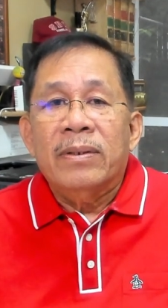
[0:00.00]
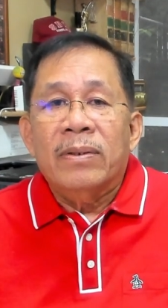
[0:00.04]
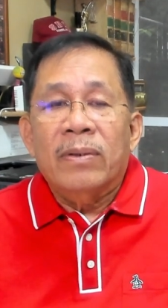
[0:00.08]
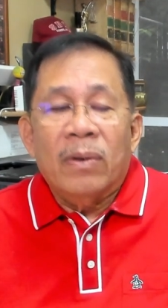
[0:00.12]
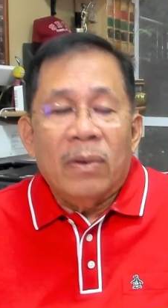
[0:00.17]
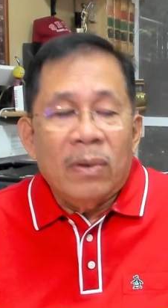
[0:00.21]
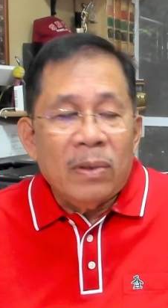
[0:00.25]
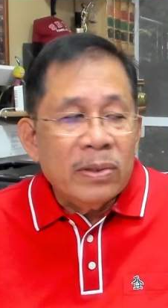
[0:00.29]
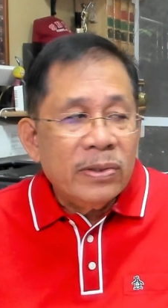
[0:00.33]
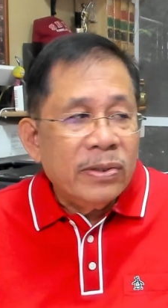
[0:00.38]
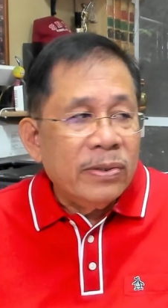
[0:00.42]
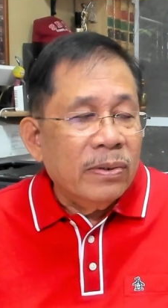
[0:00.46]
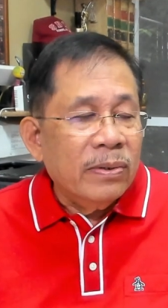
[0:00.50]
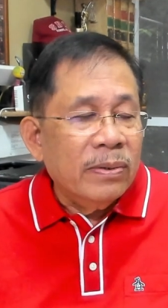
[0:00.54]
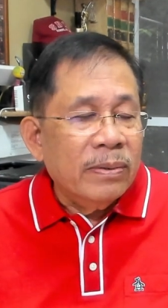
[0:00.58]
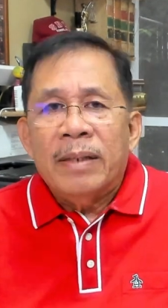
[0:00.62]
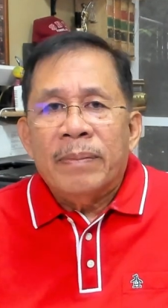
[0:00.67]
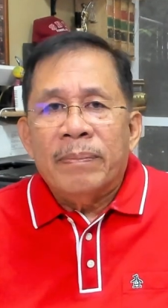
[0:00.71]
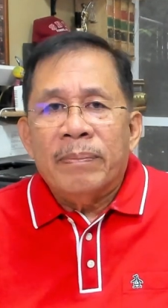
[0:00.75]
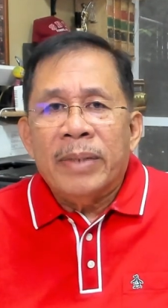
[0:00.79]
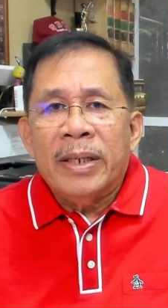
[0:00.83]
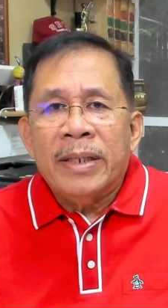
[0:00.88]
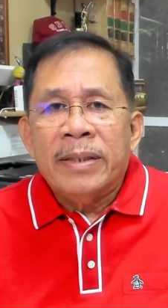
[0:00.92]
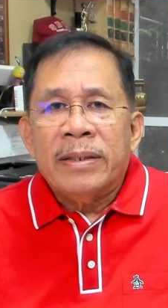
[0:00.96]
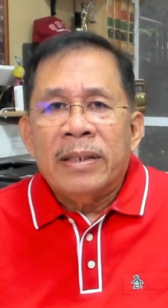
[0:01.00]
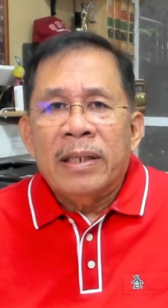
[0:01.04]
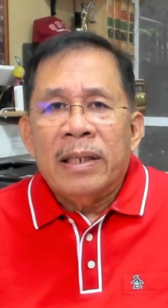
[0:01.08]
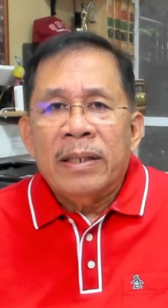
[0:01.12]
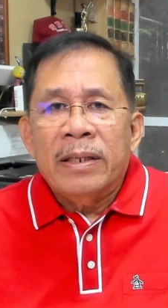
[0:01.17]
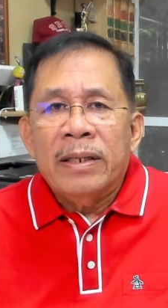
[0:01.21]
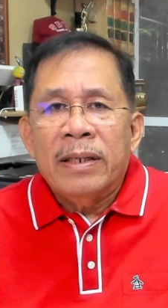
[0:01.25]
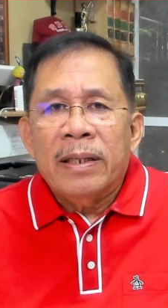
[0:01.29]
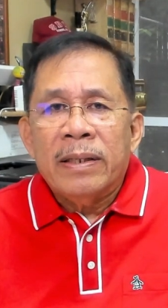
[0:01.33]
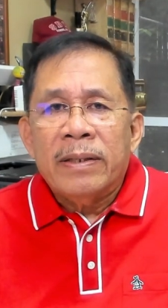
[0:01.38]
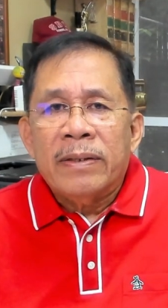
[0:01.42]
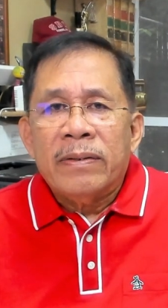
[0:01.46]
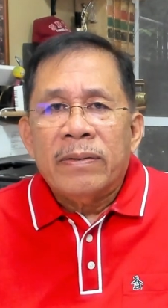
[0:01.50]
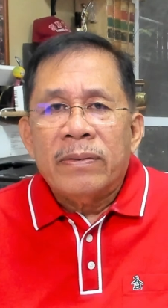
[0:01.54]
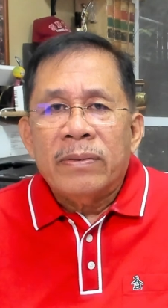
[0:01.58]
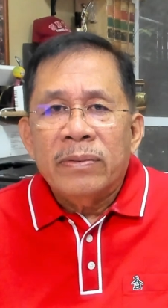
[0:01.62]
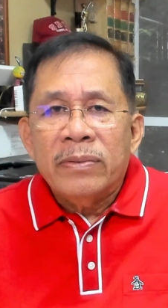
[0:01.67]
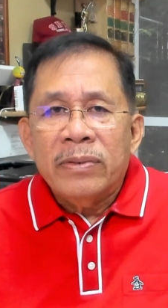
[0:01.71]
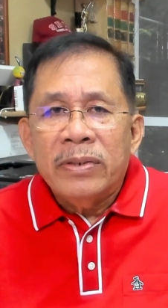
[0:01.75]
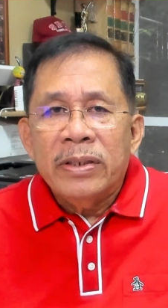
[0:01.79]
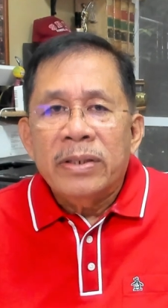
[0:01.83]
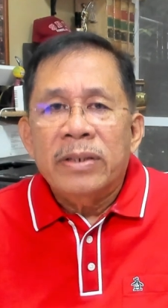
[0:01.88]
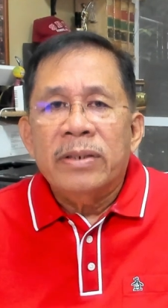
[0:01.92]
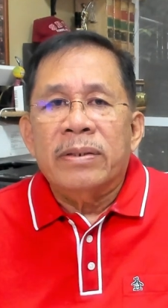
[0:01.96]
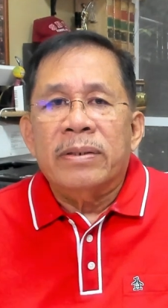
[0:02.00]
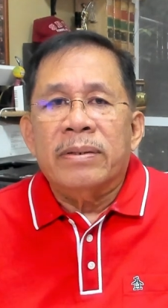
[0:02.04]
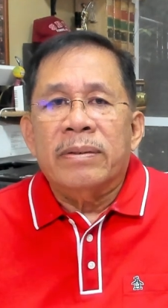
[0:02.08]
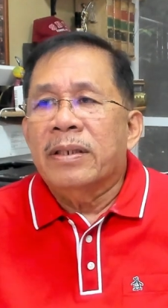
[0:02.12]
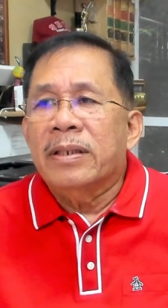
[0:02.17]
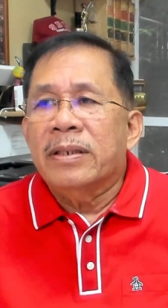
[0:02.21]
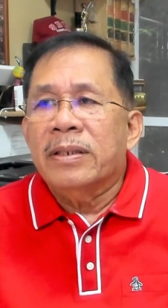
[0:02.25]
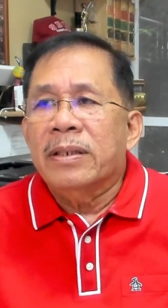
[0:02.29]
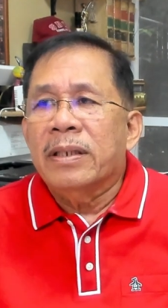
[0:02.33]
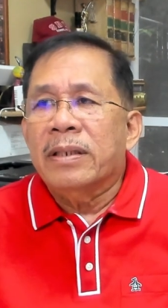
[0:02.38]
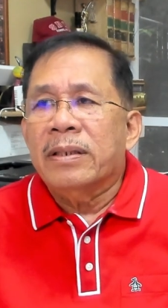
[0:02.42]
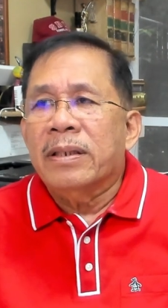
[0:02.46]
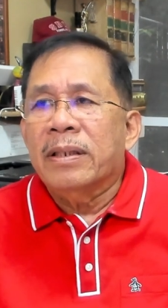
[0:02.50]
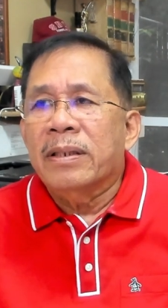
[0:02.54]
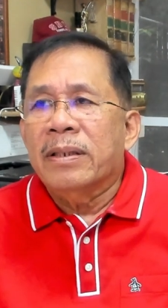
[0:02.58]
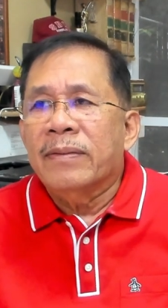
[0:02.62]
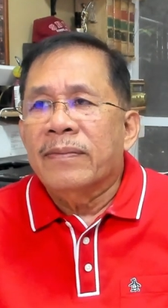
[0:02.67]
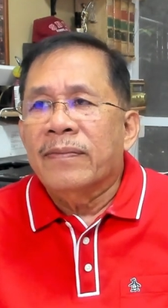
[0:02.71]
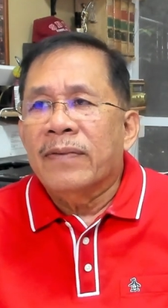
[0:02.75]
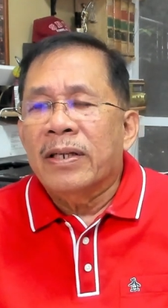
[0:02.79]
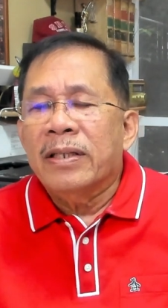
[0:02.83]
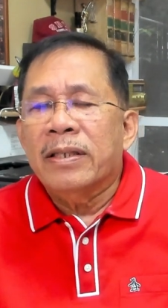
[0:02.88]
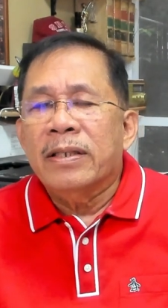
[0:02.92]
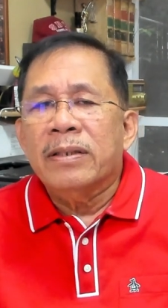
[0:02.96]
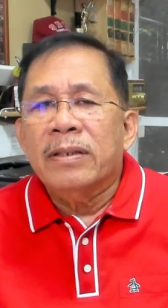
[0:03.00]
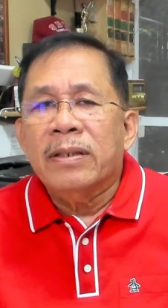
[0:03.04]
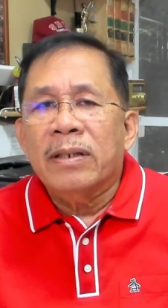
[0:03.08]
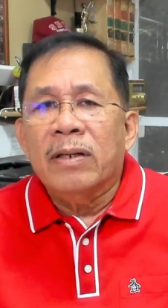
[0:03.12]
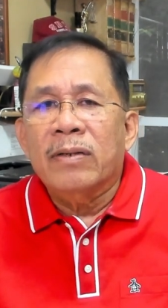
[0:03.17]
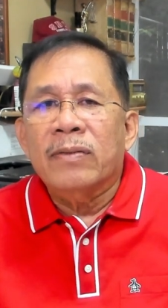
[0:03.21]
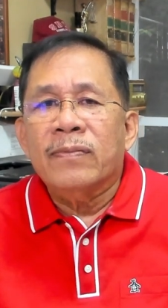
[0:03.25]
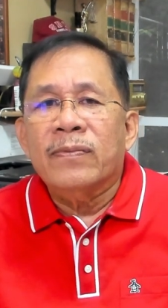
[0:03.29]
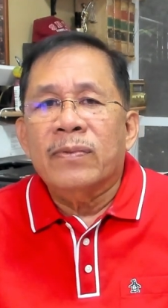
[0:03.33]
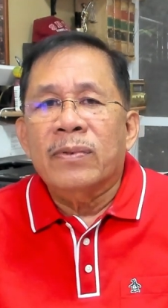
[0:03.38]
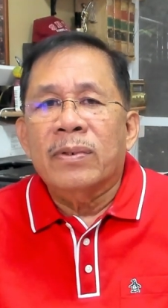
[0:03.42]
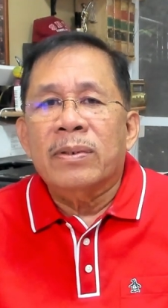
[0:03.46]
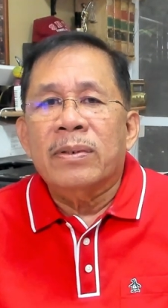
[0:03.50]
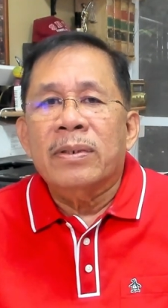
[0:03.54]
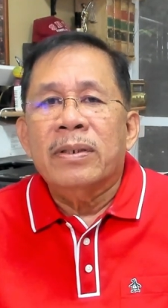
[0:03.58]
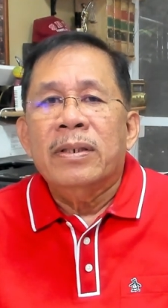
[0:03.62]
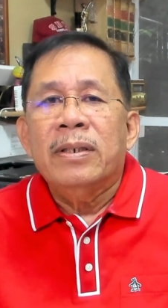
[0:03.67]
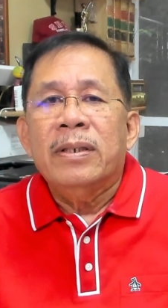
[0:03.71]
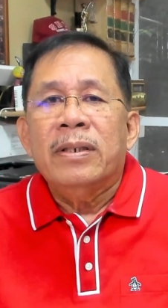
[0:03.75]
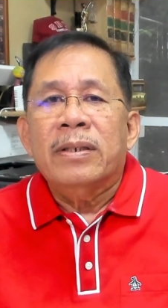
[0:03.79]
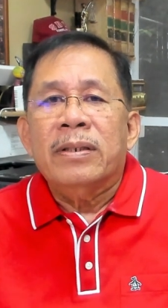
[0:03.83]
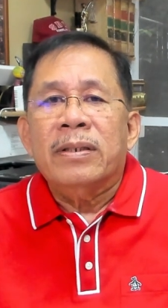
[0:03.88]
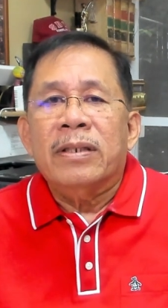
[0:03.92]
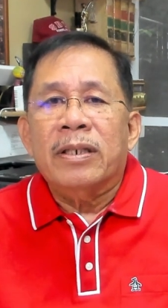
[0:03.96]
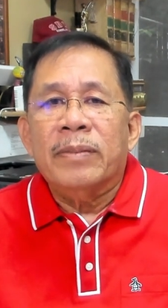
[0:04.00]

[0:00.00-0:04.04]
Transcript: Also, mental health condition is not a valid ground for